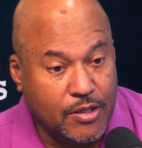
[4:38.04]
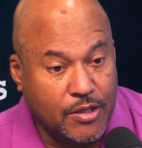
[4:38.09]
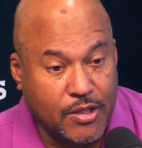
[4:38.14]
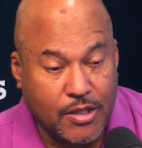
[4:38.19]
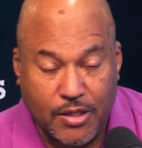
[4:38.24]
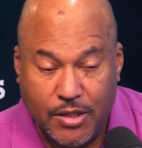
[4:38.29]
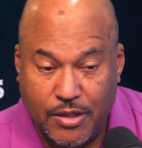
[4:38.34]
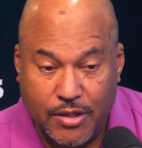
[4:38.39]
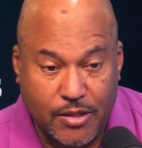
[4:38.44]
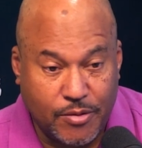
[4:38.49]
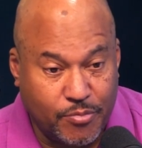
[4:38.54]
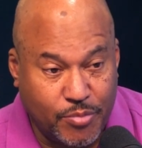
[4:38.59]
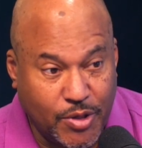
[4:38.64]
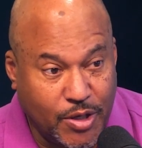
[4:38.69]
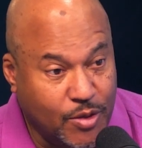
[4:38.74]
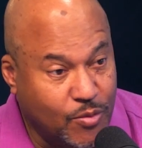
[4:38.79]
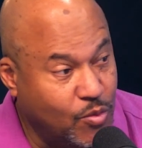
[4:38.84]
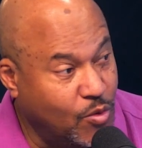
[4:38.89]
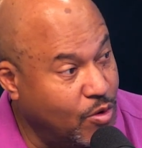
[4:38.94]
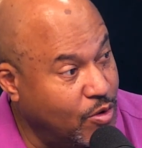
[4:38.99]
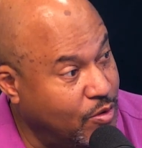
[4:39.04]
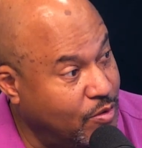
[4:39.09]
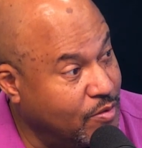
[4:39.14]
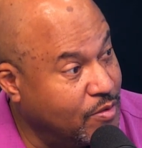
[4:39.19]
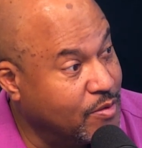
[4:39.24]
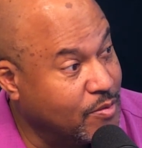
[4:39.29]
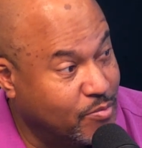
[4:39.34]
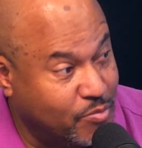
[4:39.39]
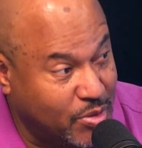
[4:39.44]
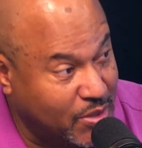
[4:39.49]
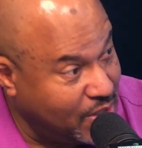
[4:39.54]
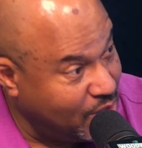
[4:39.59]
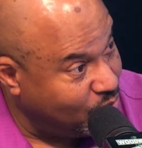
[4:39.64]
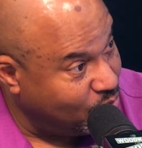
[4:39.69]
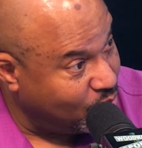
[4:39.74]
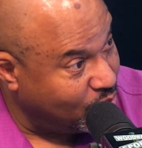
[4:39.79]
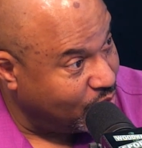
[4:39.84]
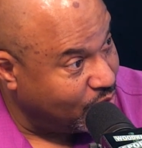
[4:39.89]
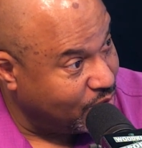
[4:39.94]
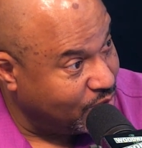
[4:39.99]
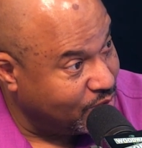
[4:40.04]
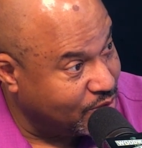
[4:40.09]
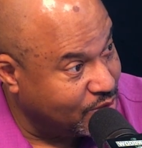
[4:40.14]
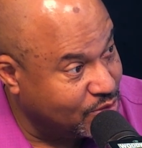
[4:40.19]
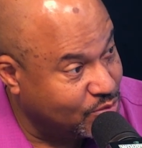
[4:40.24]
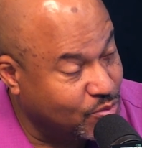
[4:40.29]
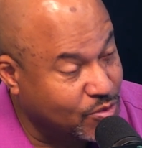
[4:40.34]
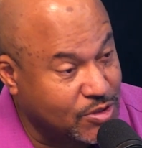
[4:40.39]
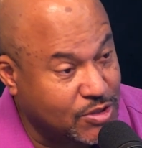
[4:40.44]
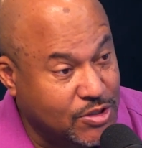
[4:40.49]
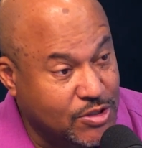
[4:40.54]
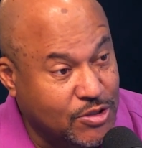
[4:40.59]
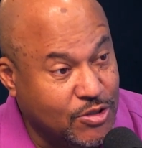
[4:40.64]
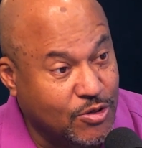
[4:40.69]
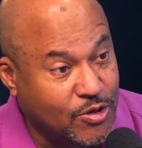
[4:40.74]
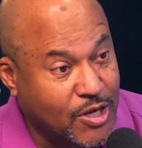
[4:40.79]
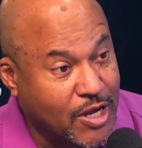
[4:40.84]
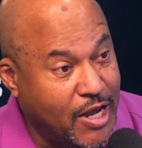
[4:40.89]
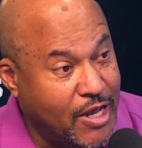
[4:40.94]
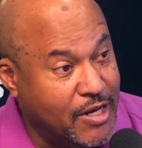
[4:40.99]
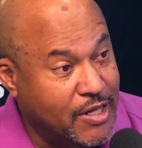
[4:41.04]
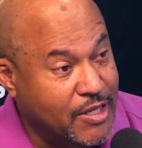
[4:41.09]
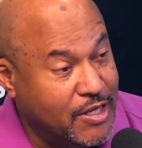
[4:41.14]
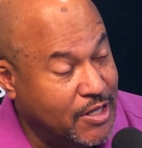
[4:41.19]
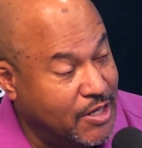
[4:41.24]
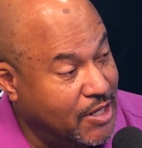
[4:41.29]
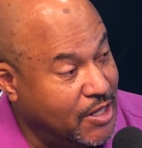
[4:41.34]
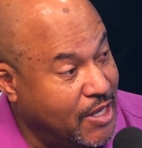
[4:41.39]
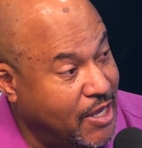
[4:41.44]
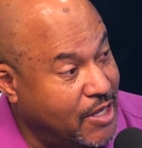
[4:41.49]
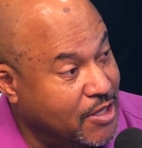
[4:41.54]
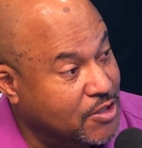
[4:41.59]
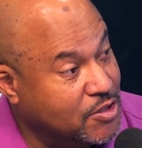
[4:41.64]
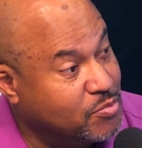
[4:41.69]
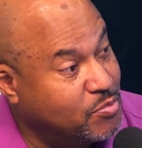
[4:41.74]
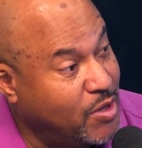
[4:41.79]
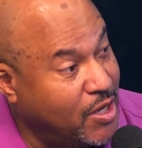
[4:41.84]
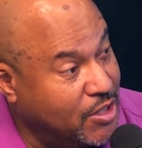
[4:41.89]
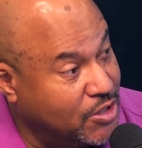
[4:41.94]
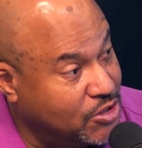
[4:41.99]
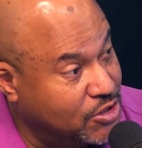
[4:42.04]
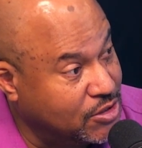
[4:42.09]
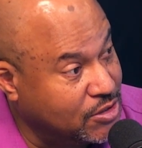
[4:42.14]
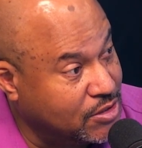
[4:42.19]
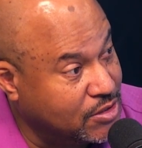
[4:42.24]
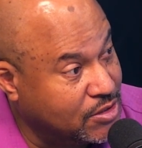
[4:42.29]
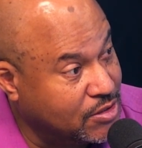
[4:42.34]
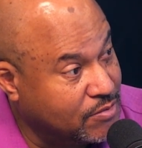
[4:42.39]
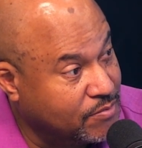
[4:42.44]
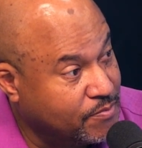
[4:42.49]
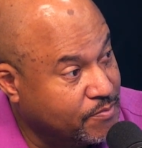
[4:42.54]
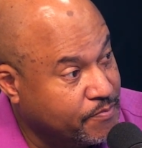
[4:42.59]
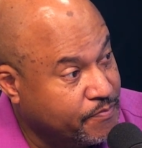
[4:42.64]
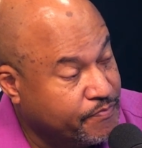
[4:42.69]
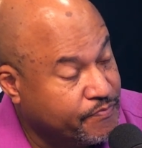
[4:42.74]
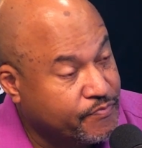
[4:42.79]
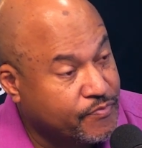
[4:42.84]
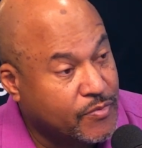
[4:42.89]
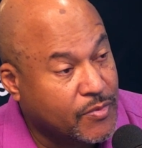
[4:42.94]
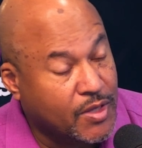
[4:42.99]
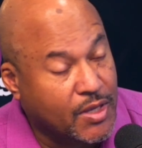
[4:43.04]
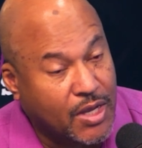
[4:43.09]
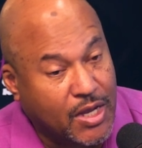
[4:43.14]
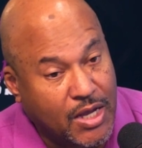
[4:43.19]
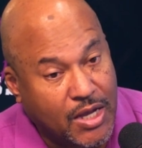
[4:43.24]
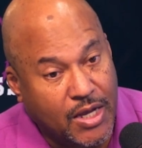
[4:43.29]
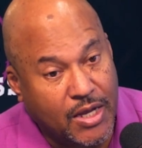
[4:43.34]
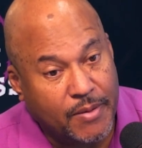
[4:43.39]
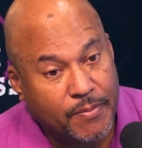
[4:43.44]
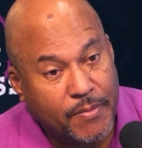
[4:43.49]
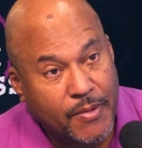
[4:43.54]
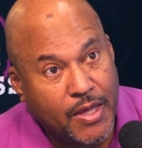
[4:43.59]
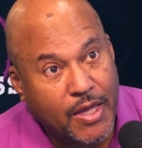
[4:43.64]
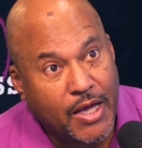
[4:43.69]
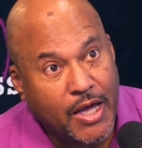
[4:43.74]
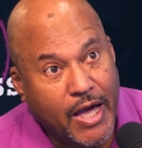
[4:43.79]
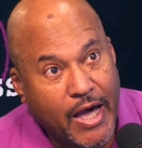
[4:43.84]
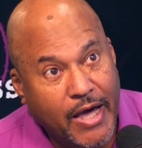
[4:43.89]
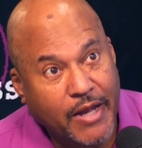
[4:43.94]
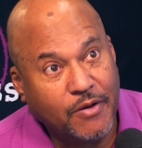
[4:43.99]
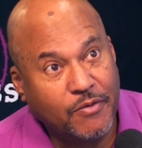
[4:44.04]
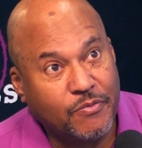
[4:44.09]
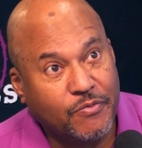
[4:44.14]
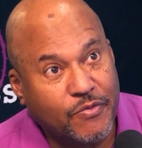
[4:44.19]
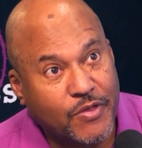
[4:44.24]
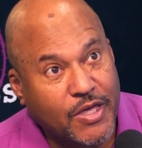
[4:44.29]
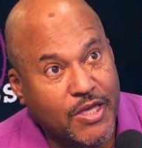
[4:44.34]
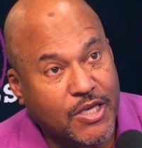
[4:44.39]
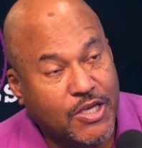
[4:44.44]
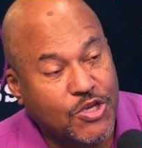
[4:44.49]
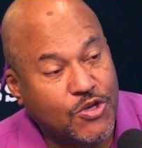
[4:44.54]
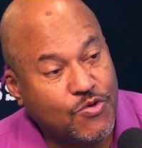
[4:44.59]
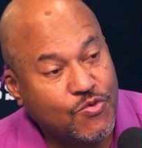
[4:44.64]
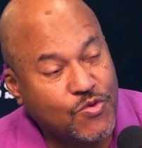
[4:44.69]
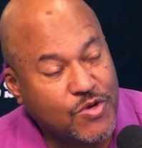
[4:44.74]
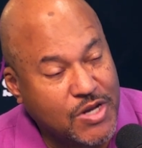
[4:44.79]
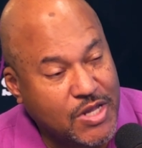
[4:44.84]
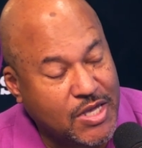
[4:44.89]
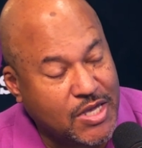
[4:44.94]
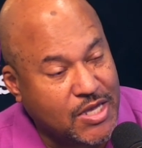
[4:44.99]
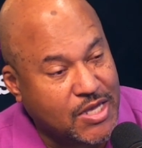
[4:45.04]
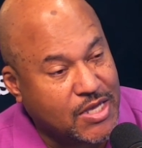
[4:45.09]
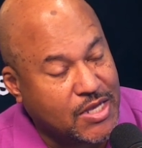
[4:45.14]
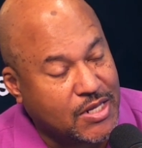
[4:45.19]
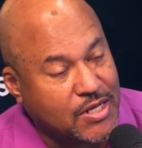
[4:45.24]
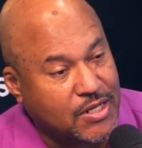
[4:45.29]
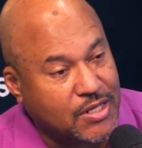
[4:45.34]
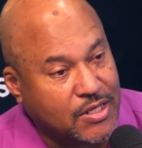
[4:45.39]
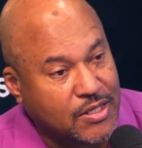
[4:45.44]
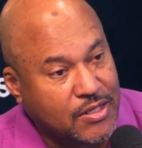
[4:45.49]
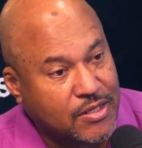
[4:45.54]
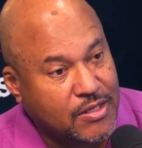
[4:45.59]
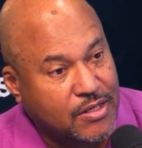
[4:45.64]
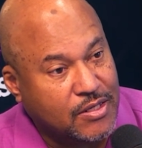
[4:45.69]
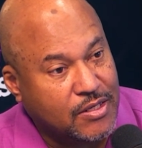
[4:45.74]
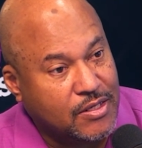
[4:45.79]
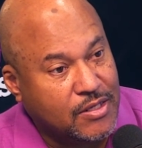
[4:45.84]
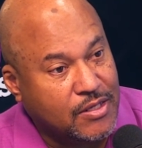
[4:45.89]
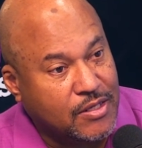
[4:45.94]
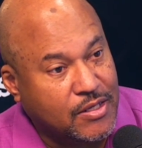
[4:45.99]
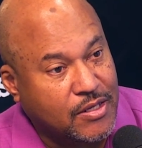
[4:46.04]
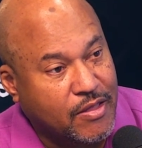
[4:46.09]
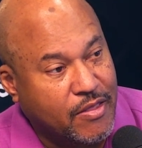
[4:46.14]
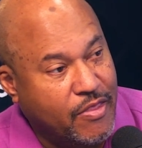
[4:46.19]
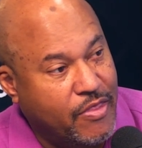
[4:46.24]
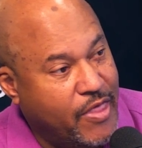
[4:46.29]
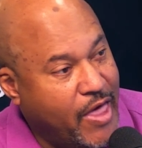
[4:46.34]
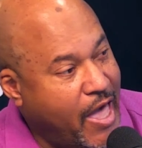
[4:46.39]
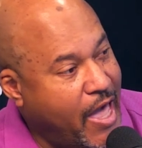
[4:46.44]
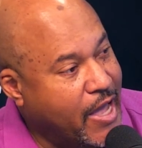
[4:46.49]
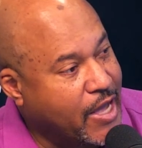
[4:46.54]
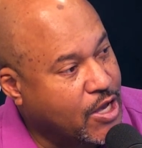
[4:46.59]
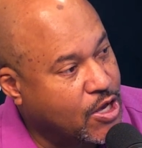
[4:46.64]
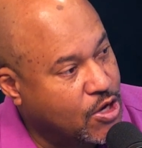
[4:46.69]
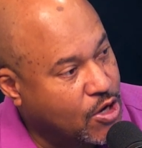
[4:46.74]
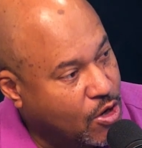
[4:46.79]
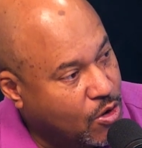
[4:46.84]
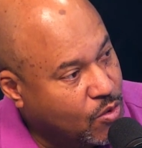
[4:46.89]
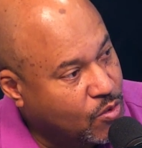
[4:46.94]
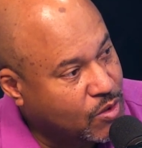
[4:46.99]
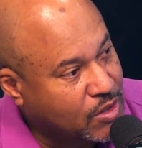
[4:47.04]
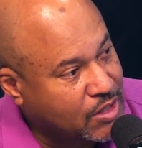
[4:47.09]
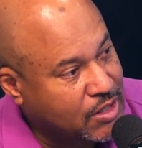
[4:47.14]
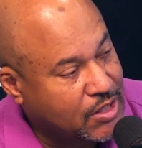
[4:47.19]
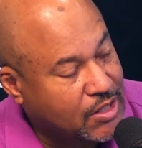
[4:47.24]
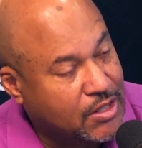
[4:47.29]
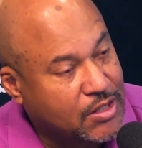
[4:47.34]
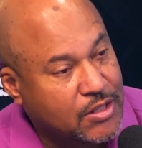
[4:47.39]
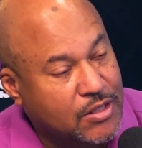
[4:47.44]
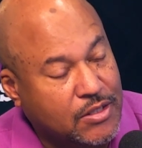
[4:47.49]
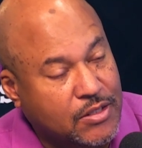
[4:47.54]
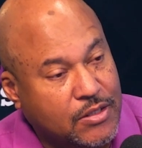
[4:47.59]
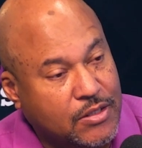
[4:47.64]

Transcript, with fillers: the the big word, the P word, is what you're kind of hinting at is patience. Yep. Um, I don't think you need that goalie